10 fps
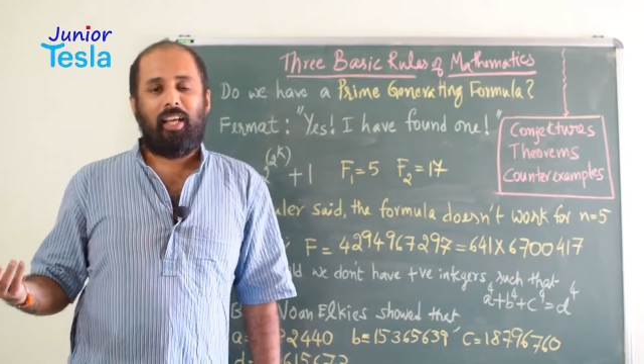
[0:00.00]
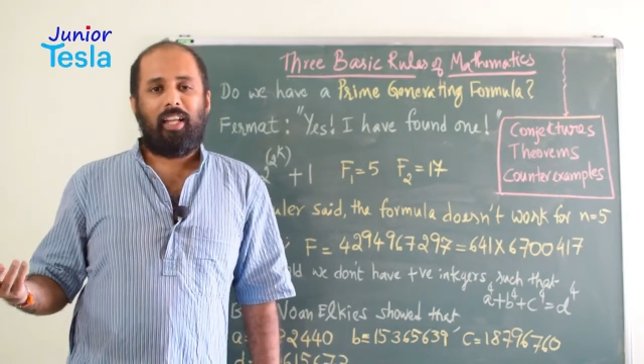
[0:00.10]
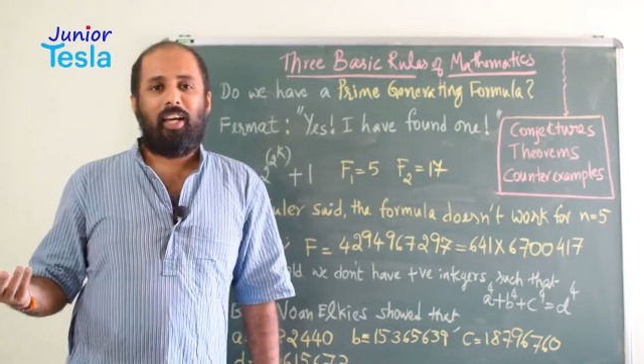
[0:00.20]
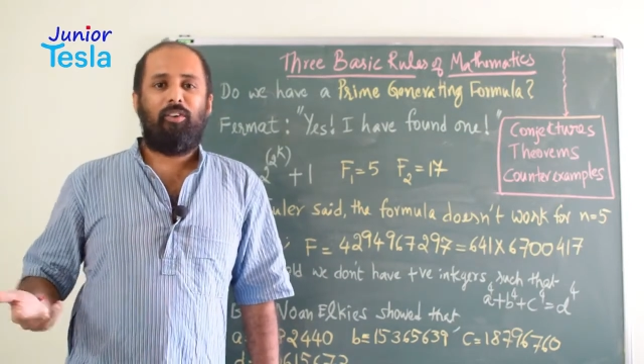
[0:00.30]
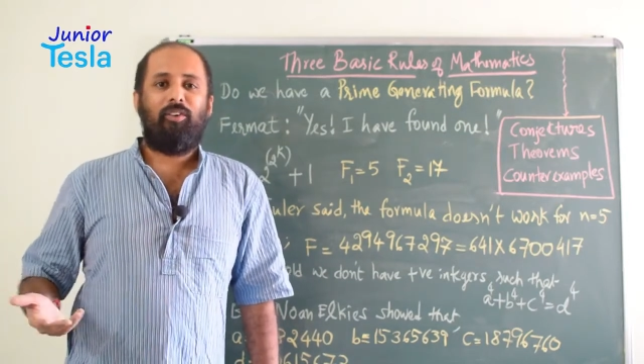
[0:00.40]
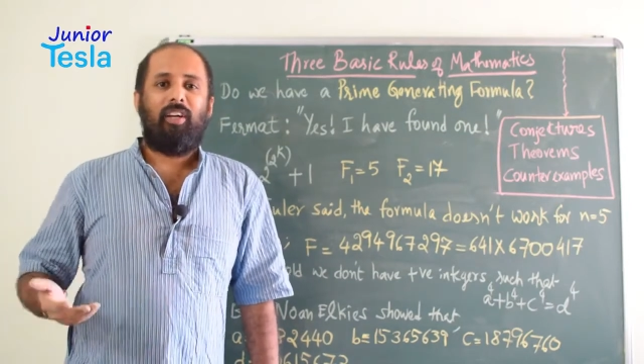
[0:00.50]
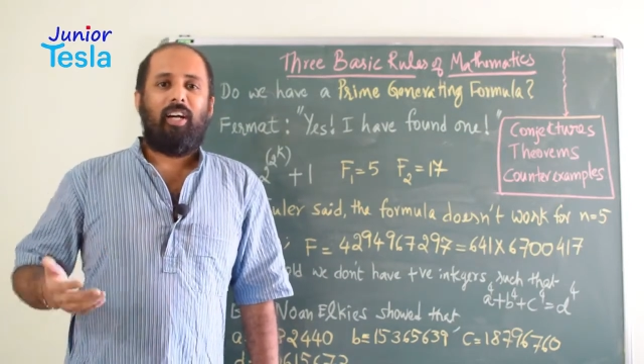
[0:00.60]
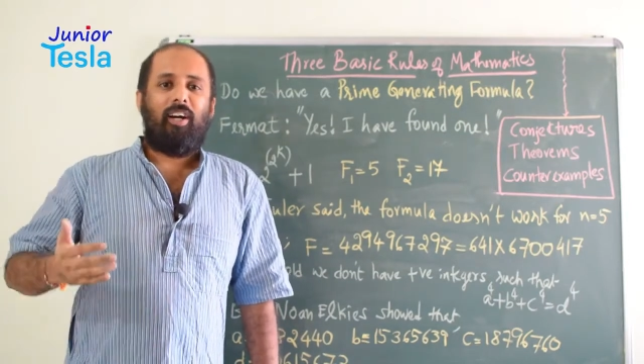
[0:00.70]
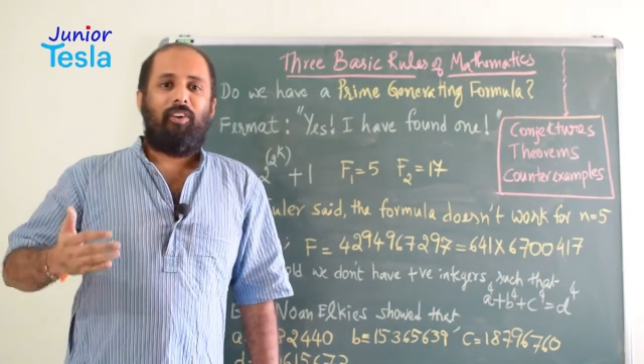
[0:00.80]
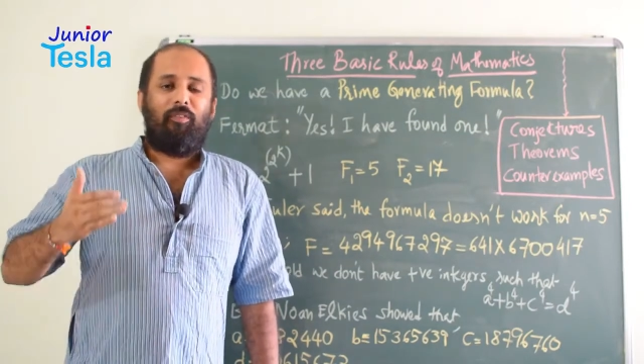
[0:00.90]
Now
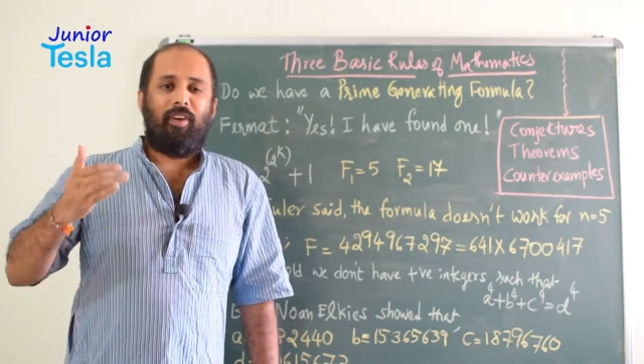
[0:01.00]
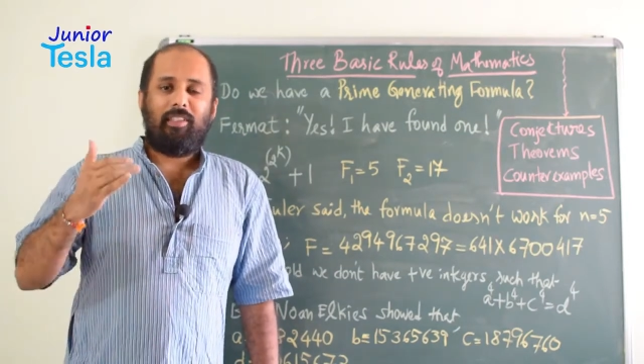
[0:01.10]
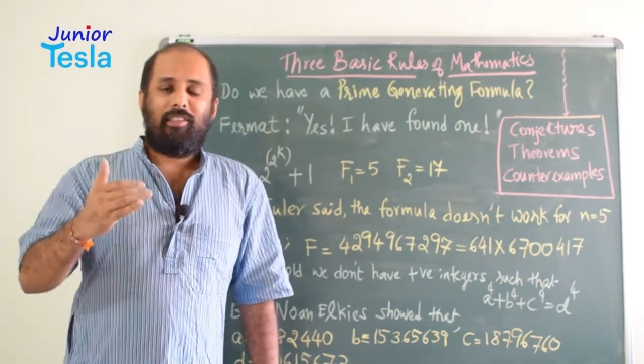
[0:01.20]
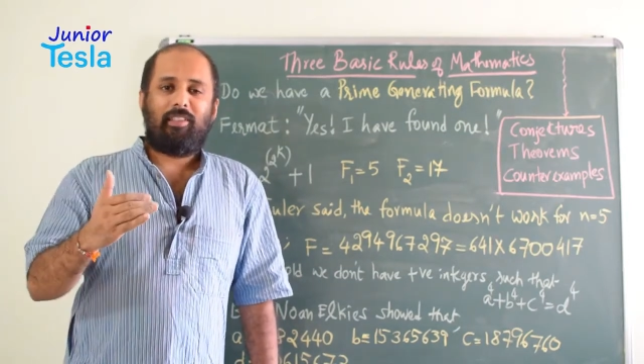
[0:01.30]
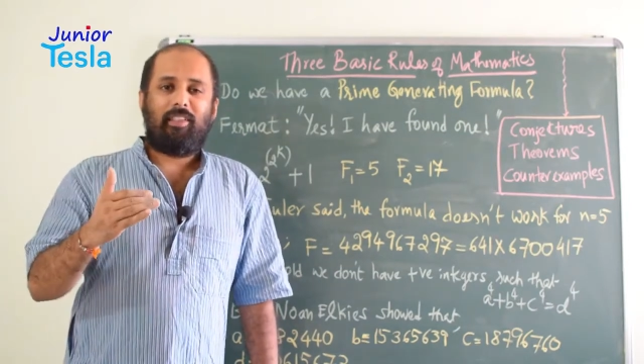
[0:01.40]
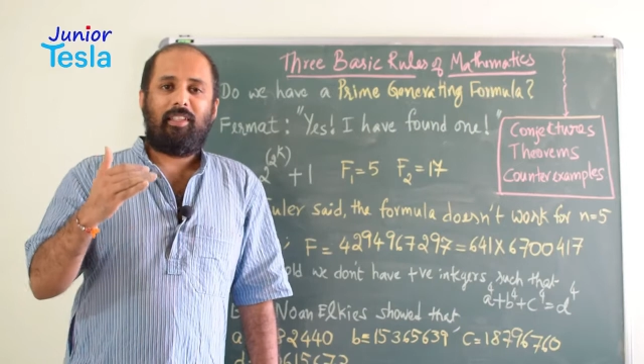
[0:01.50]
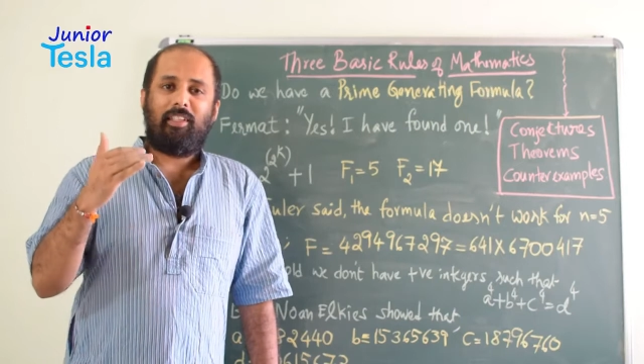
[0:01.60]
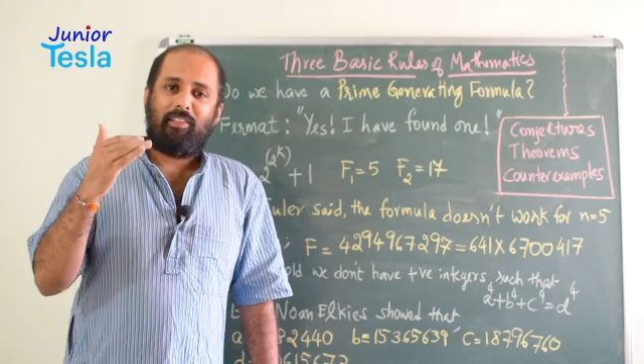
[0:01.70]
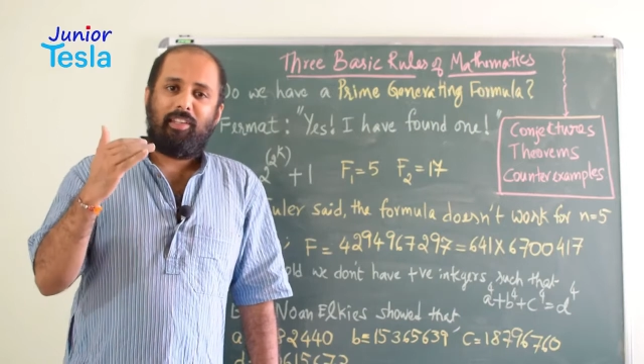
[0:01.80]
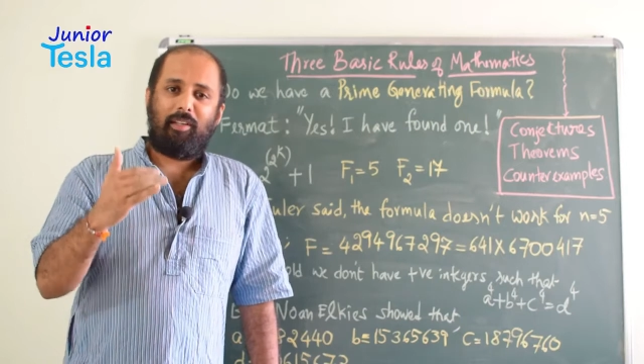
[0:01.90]
once the
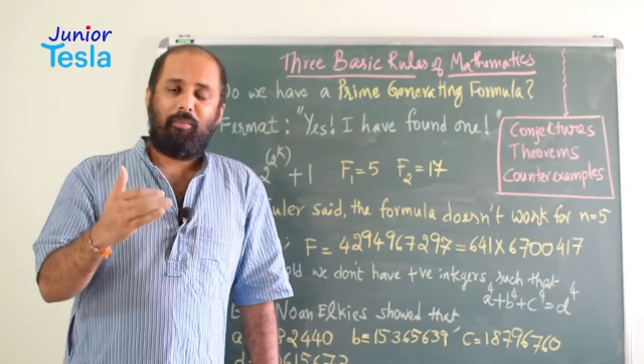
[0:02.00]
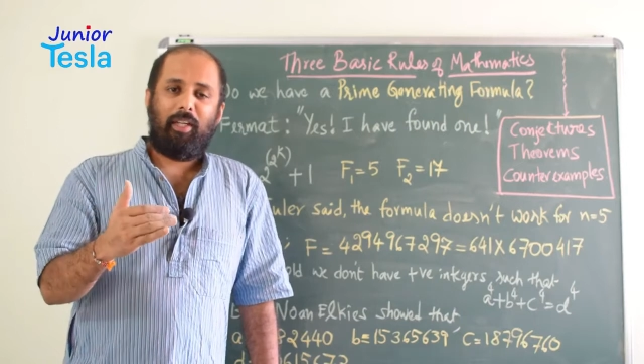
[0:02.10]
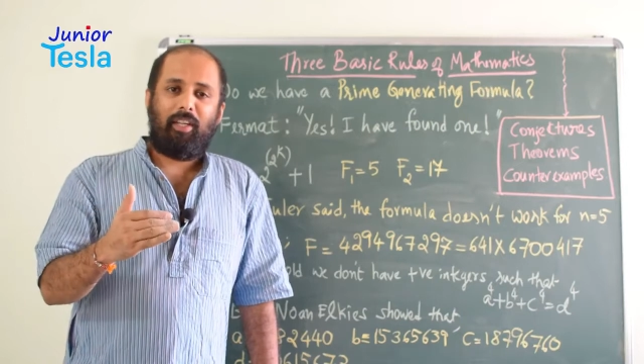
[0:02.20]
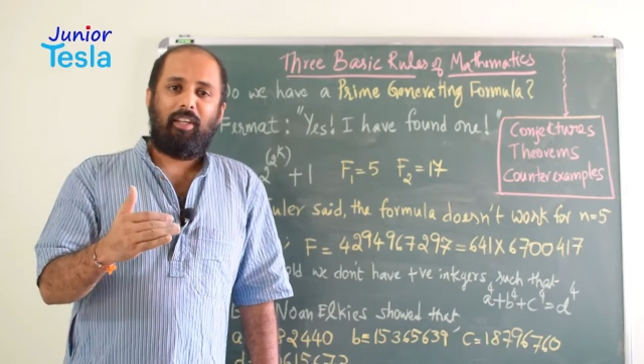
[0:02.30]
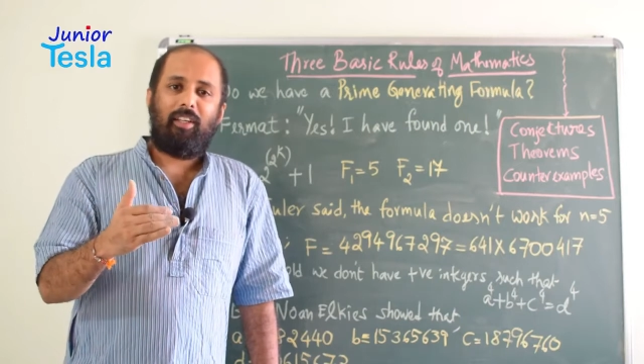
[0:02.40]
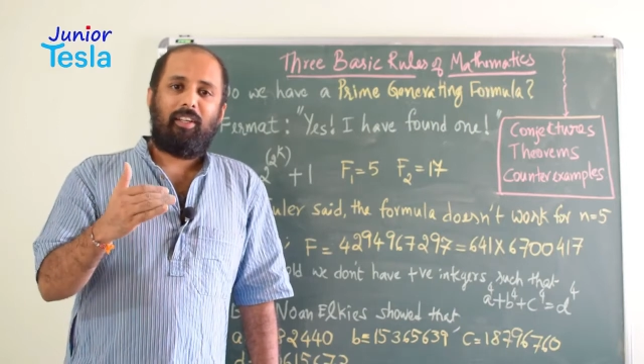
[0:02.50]
statement